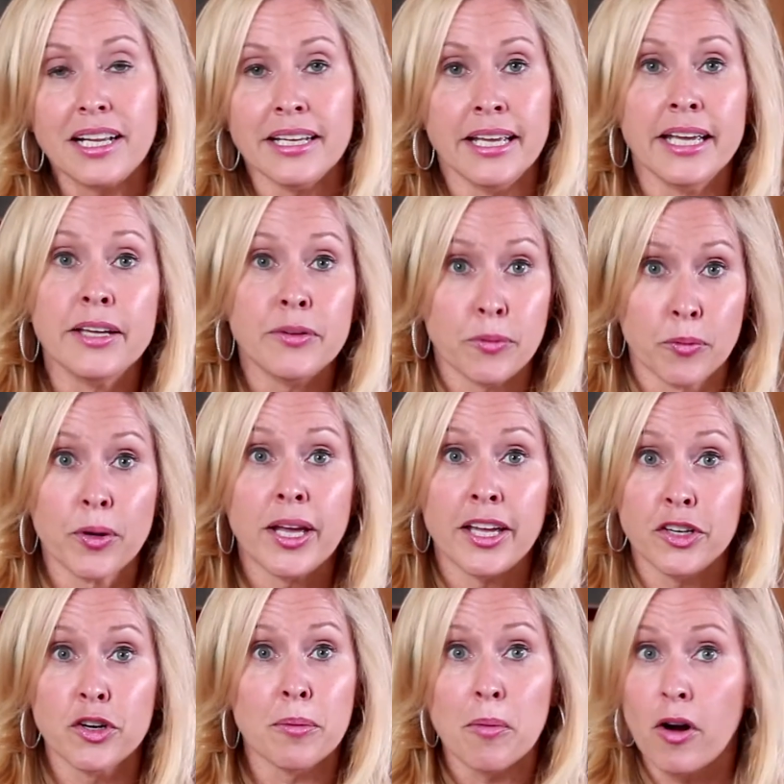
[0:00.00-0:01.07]
in
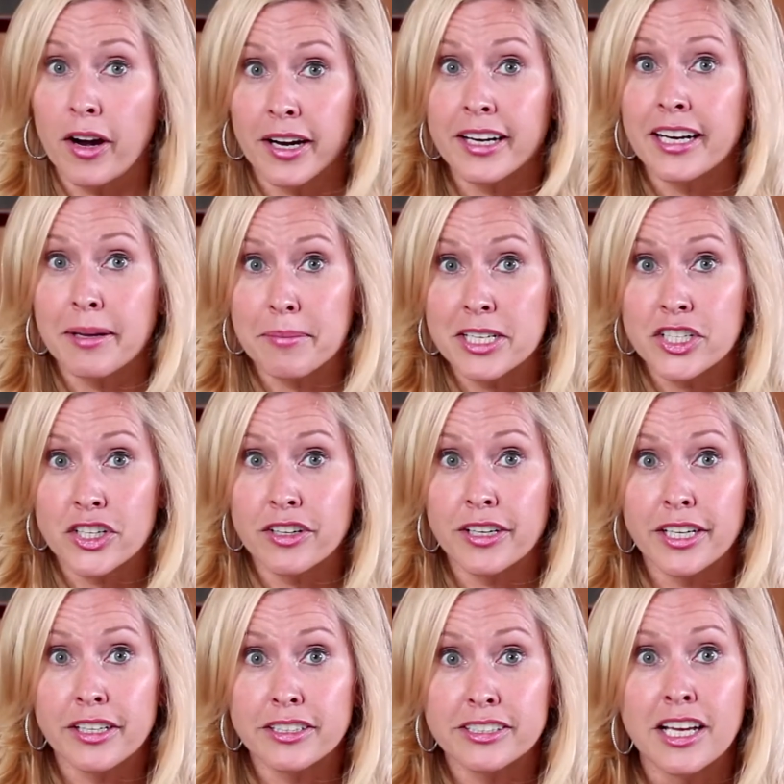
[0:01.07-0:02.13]
your marketing
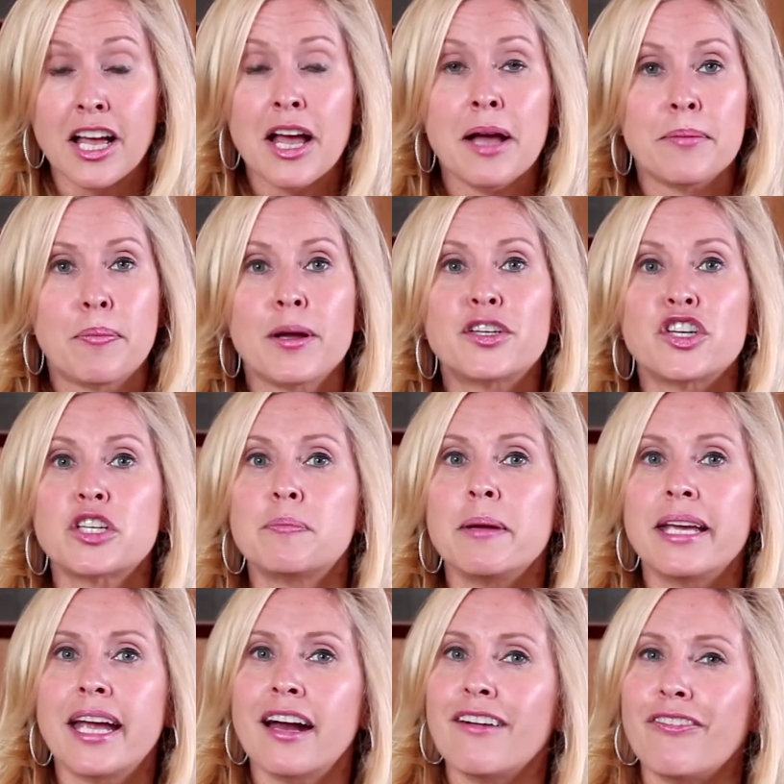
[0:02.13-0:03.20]
materials, but just be
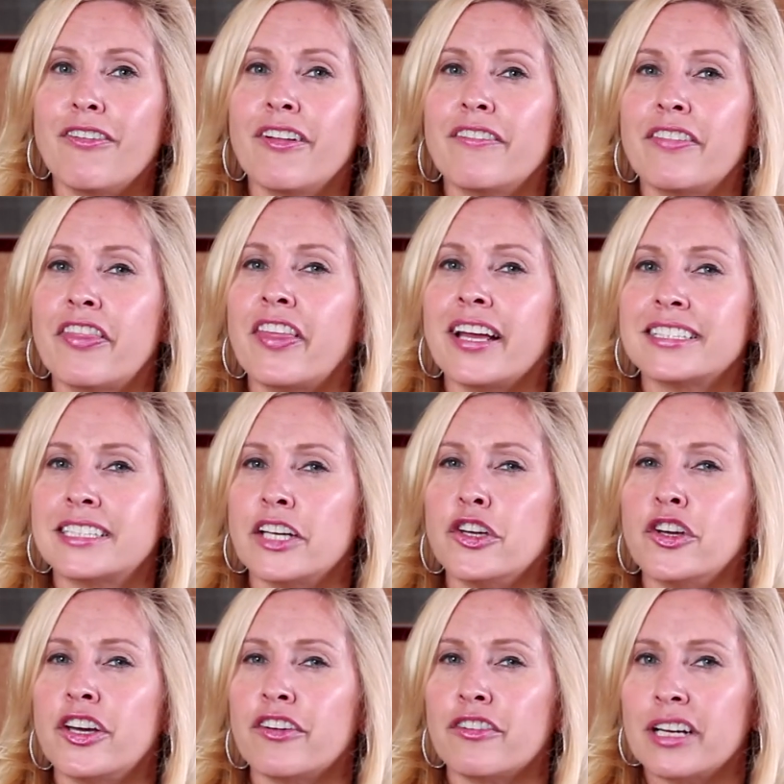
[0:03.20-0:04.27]
careful of the things that you
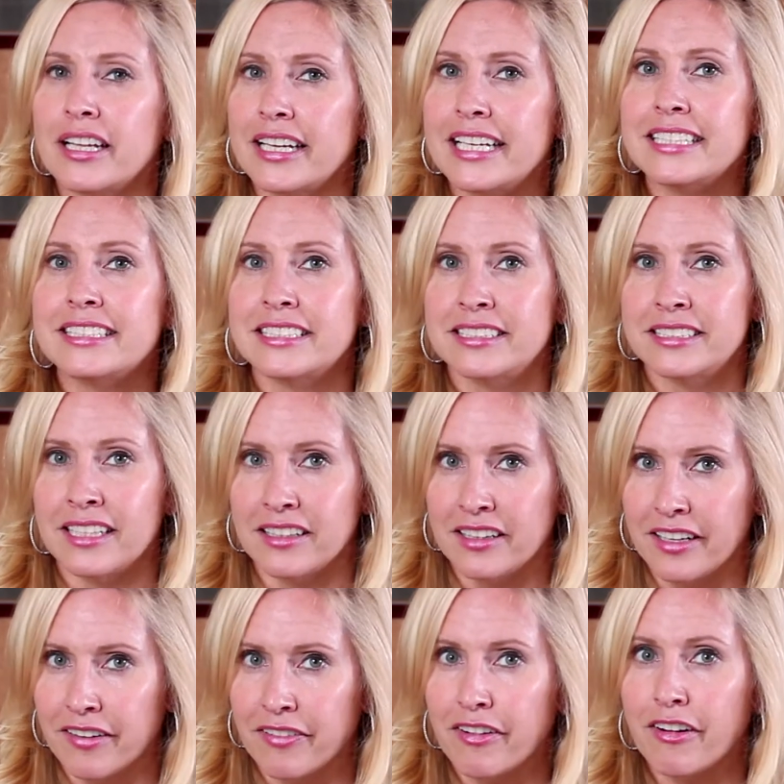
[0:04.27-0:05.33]
can really
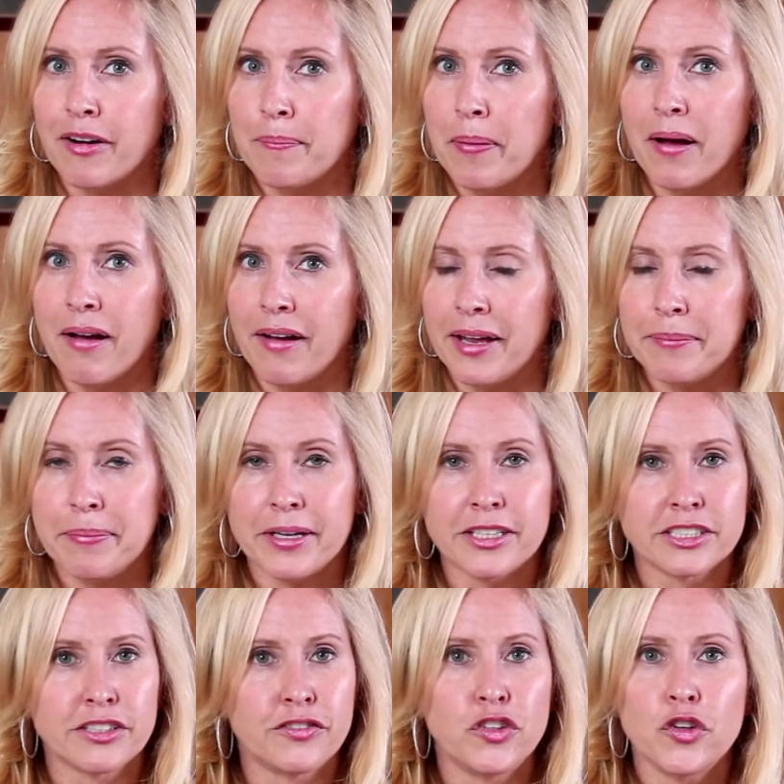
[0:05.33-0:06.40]
deliver upon,
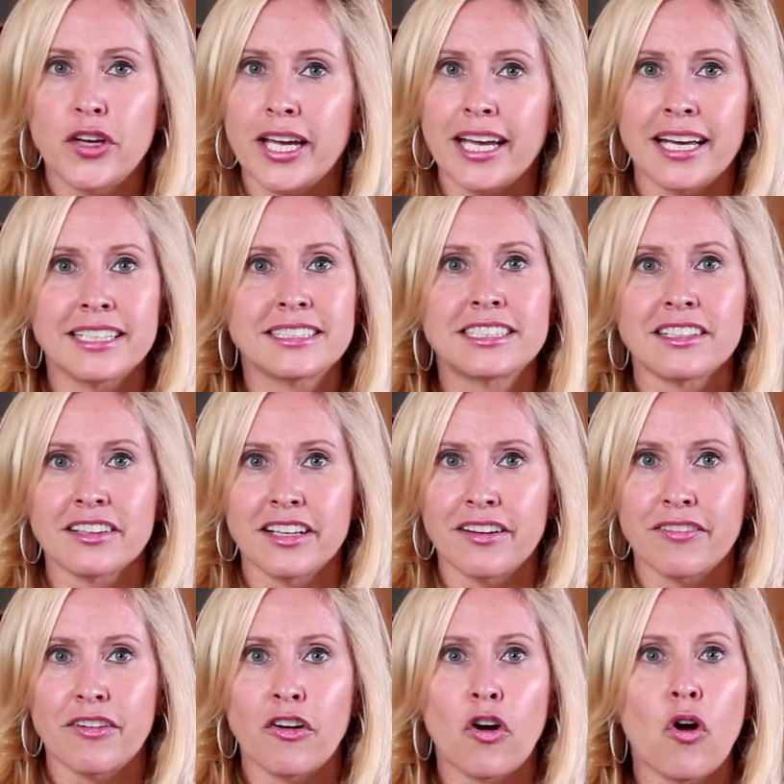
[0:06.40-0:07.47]
because if you can't
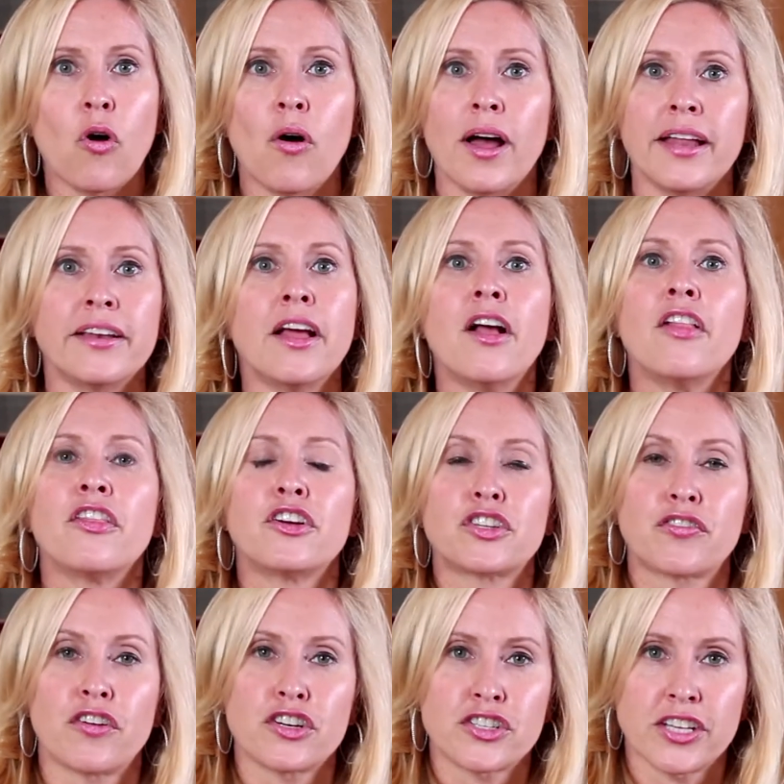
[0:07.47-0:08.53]
deliver on those
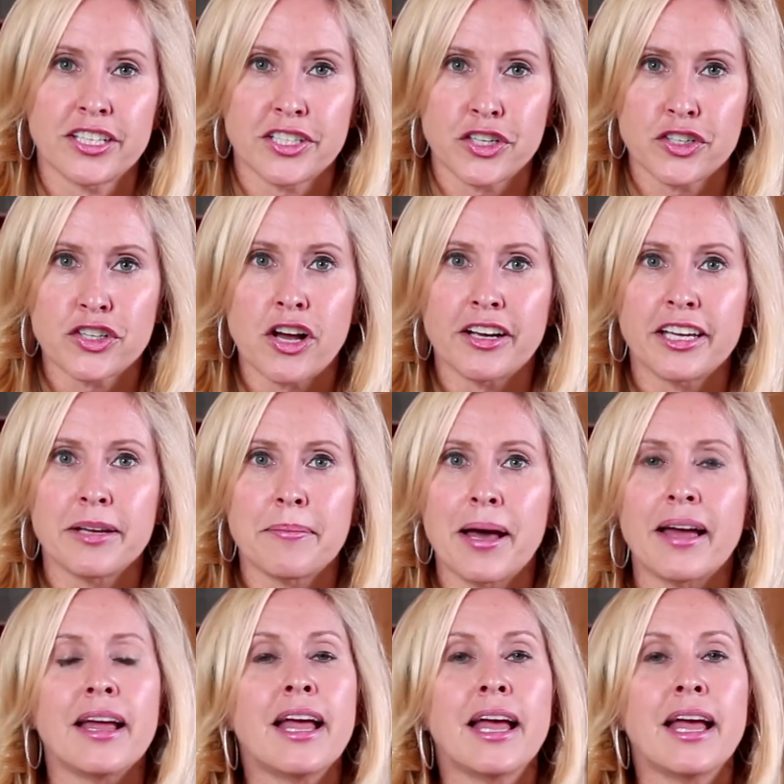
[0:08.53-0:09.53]
first things that you're talking about,